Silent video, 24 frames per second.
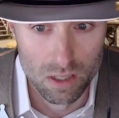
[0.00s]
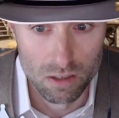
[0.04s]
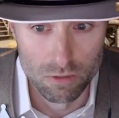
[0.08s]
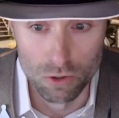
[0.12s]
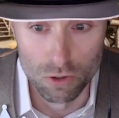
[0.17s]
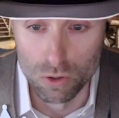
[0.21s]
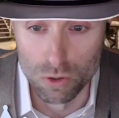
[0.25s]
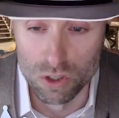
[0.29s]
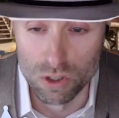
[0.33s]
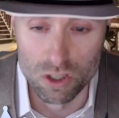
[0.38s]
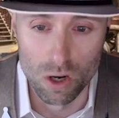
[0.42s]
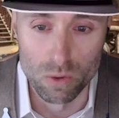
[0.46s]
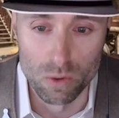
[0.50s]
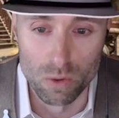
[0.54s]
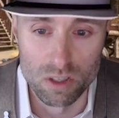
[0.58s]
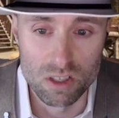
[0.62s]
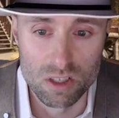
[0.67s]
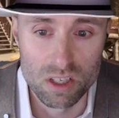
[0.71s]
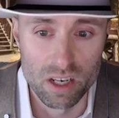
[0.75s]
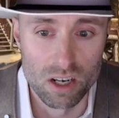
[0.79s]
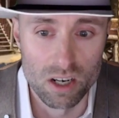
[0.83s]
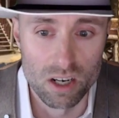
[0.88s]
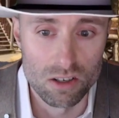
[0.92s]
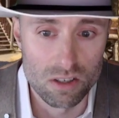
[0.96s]
Food is always
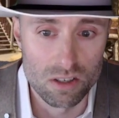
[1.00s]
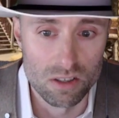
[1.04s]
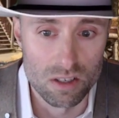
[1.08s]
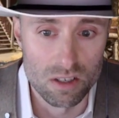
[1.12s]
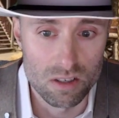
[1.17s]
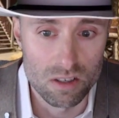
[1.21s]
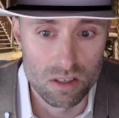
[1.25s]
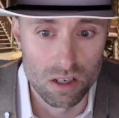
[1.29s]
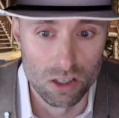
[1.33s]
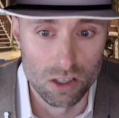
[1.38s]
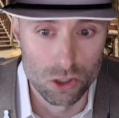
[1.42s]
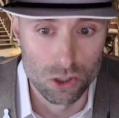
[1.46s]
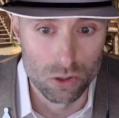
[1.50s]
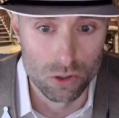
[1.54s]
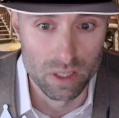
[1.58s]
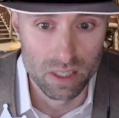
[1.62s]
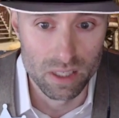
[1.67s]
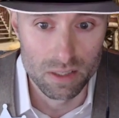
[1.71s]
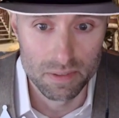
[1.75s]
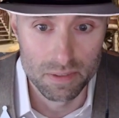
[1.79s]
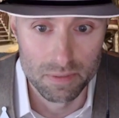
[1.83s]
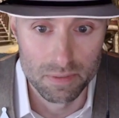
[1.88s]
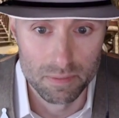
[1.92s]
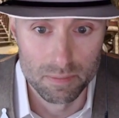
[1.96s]
scarce in this country.
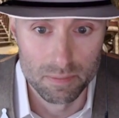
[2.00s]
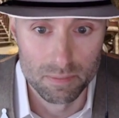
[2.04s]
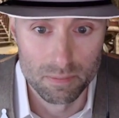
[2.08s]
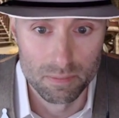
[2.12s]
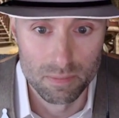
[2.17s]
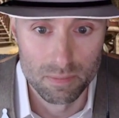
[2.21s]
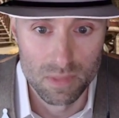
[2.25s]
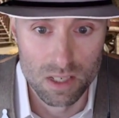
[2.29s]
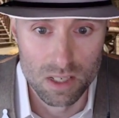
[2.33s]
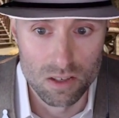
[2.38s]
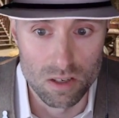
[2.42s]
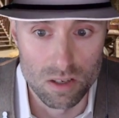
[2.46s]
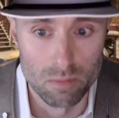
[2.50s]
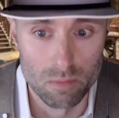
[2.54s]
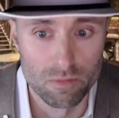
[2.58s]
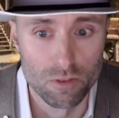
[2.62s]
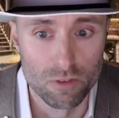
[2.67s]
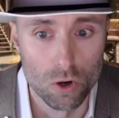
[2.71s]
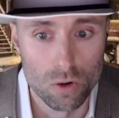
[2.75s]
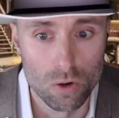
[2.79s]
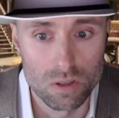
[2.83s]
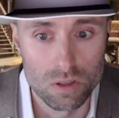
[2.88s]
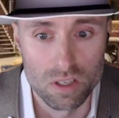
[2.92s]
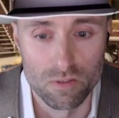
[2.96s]
Some
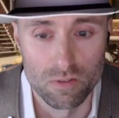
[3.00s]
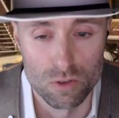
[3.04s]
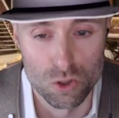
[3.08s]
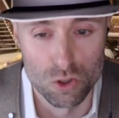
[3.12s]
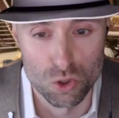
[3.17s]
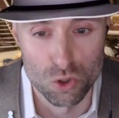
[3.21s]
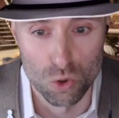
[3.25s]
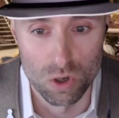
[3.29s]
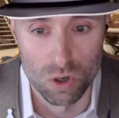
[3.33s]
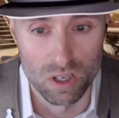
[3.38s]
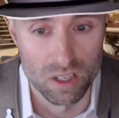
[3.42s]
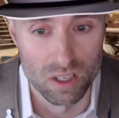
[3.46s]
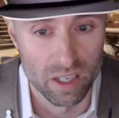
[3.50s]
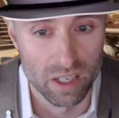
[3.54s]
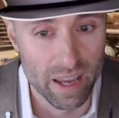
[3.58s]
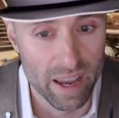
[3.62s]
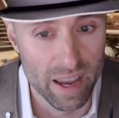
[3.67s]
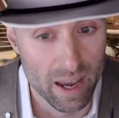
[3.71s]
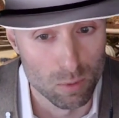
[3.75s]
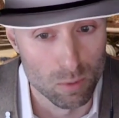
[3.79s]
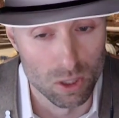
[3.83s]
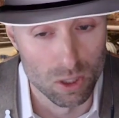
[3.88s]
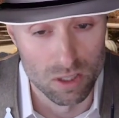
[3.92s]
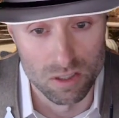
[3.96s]
folks have resorted to
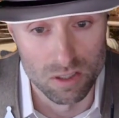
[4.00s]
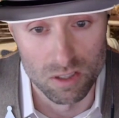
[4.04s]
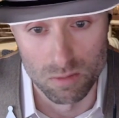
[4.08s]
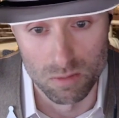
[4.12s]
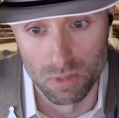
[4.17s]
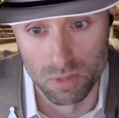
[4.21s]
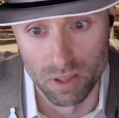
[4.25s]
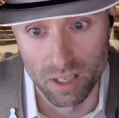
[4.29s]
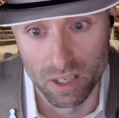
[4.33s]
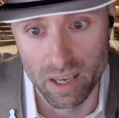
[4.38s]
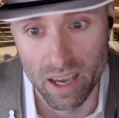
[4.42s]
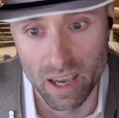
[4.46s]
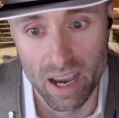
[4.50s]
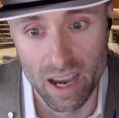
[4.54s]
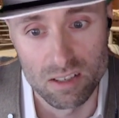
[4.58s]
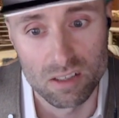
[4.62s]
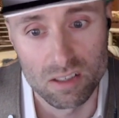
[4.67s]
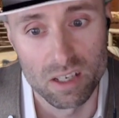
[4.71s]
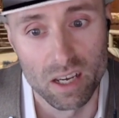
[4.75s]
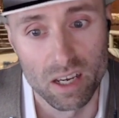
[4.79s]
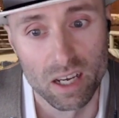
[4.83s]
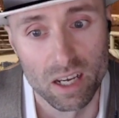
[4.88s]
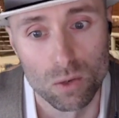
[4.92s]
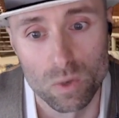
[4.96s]
cannibalism in the
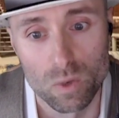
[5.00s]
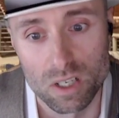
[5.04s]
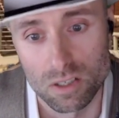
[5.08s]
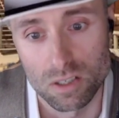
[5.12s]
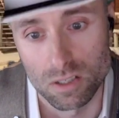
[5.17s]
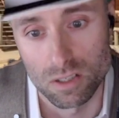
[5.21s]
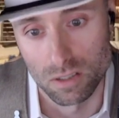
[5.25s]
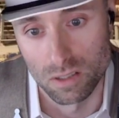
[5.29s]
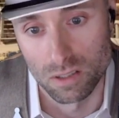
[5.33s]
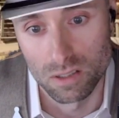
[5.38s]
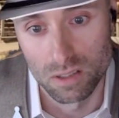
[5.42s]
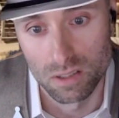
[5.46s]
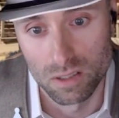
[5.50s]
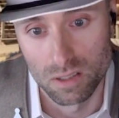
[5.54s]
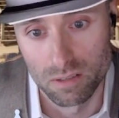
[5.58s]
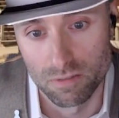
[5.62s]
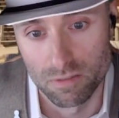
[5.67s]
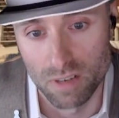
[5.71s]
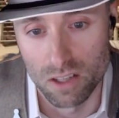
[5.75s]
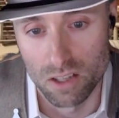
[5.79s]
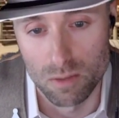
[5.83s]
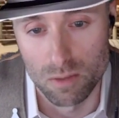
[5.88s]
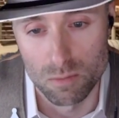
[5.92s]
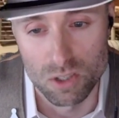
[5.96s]
Cascade winter,
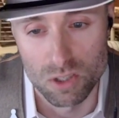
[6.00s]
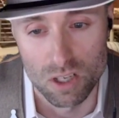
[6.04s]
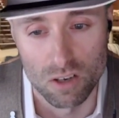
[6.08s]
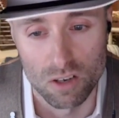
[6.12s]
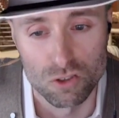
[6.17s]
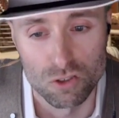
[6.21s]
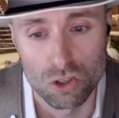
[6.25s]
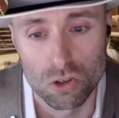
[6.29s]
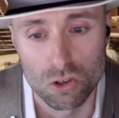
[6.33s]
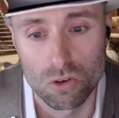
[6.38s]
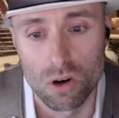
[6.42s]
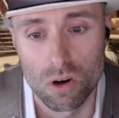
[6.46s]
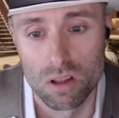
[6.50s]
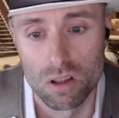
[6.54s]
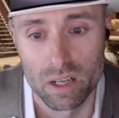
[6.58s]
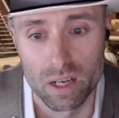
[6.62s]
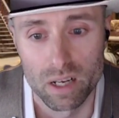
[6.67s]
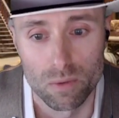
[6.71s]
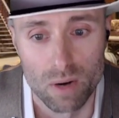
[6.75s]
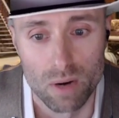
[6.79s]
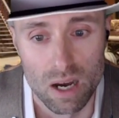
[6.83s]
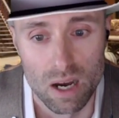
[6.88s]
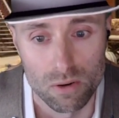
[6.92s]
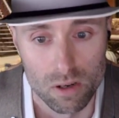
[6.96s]
found themselves crawling
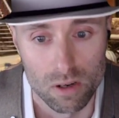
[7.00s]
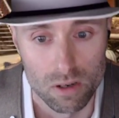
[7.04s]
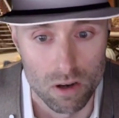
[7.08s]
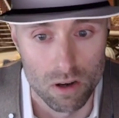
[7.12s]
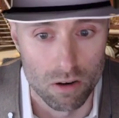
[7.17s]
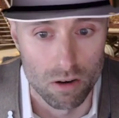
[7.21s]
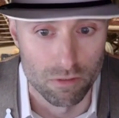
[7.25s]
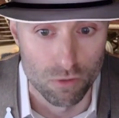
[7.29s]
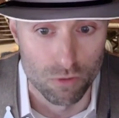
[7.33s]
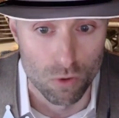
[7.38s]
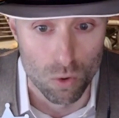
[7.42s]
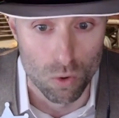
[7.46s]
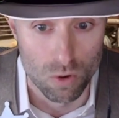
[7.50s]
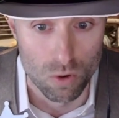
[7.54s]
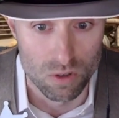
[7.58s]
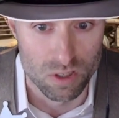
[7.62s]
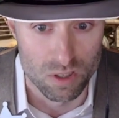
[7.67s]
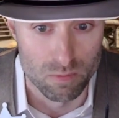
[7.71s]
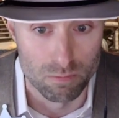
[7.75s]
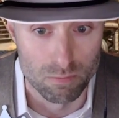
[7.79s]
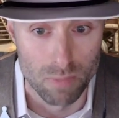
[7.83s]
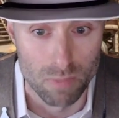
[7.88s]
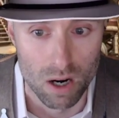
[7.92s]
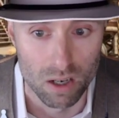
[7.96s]
around on all fours
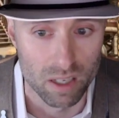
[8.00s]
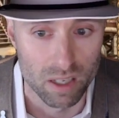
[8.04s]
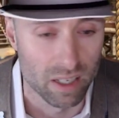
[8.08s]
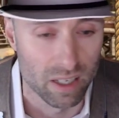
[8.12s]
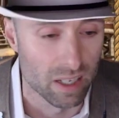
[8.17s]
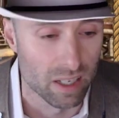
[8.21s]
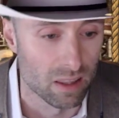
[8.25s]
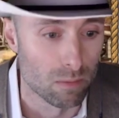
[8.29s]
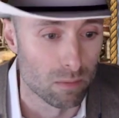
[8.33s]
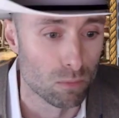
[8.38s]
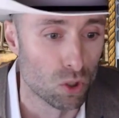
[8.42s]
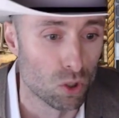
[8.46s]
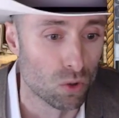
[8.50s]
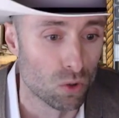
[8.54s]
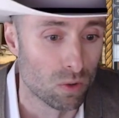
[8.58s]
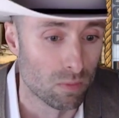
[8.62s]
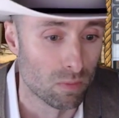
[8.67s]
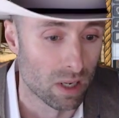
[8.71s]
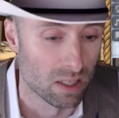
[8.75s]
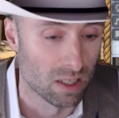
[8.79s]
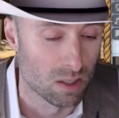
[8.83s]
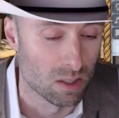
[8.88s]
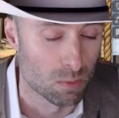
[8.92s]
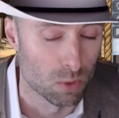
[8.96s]
and barking at the moon
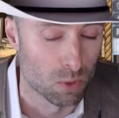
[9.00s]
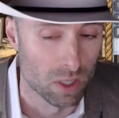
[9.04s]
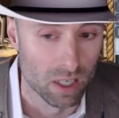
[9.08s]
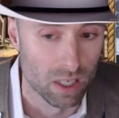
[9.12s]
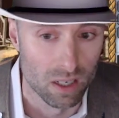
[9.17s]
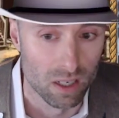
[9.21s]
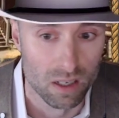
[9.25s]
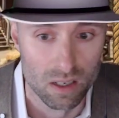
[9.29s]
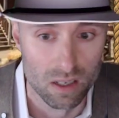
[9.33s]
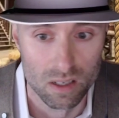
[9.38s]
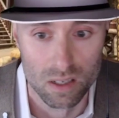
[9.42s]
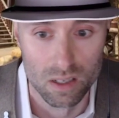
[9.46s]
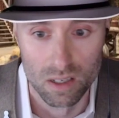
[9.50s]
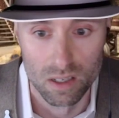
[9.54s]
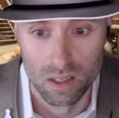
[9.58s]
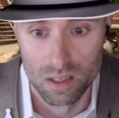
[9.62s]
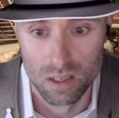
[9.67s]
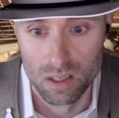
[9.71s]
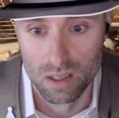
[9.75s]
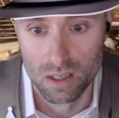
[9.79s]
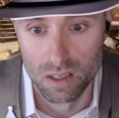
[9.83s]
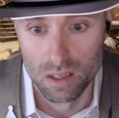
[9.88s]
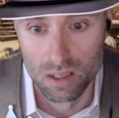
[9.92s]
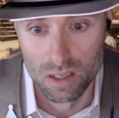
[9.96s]
by spring.
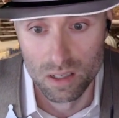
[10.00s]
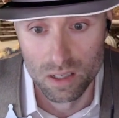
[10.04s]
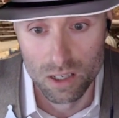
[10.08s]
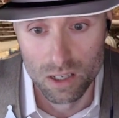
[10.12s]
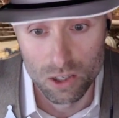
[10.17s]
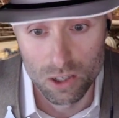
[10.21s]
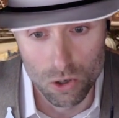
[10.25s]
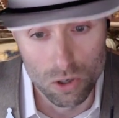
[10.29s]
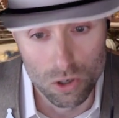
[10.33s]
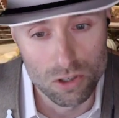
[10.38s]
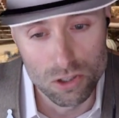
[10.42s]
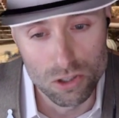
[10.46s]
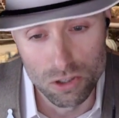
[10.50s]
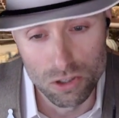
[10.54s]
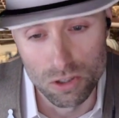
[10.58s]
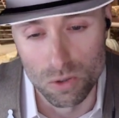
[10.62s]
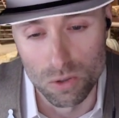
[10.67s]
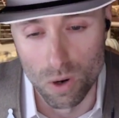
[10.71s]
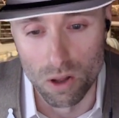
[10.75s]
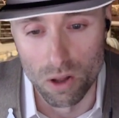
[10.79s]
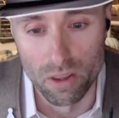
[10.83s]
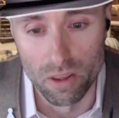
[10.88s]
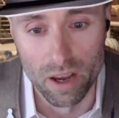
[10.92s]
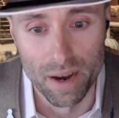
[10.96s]
Of course, you knew
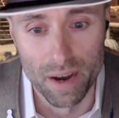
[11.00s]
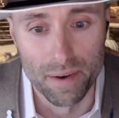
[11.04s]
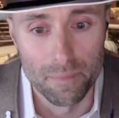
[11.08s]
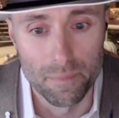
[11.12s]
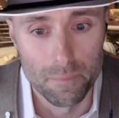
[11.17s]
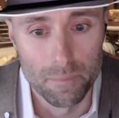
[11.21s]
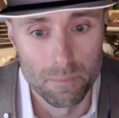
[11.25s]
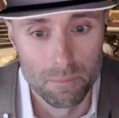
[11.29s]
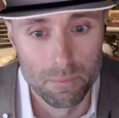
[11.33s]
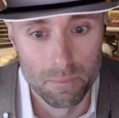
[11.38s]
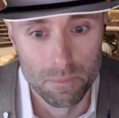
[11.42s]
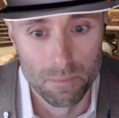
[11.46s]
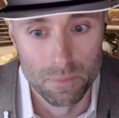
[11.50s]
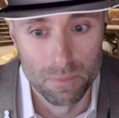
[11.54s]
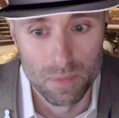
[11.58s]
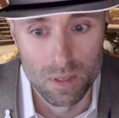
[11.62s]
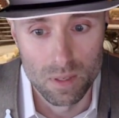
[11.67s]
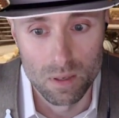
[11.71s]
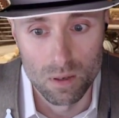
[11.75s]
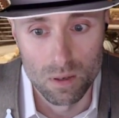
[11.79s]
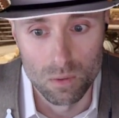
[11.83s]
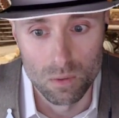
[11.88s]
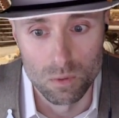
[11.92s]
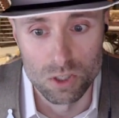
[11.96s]
all that,
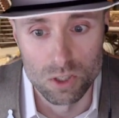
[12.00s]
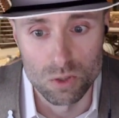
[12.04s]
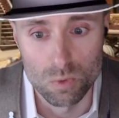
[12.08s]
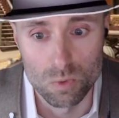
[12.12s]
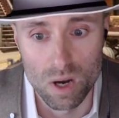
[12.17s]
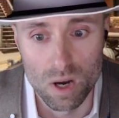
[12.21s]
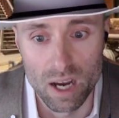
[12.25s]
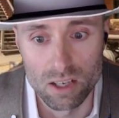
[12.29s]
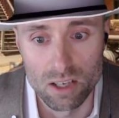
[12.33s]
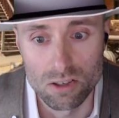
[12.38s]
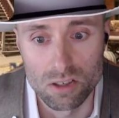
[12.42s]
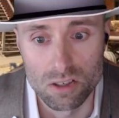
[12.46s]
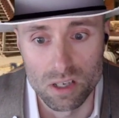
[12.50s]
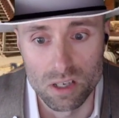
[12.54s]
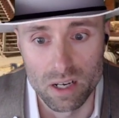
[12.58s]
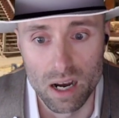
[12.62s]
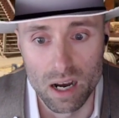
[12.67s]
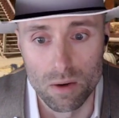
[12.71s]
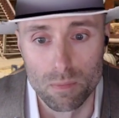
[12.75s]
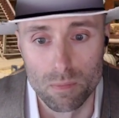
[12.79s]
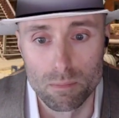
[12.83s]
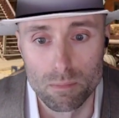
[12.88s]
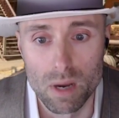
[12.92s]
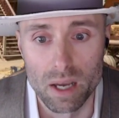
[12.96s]
which is why you set
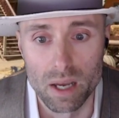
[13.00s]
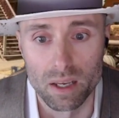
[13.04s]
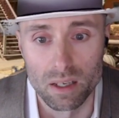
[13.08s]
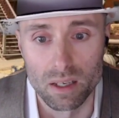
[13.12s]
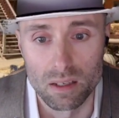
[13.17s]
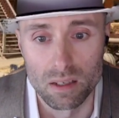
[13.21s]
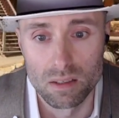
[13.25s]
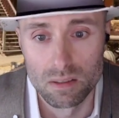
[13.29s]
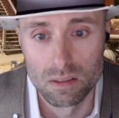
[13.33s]
out in May.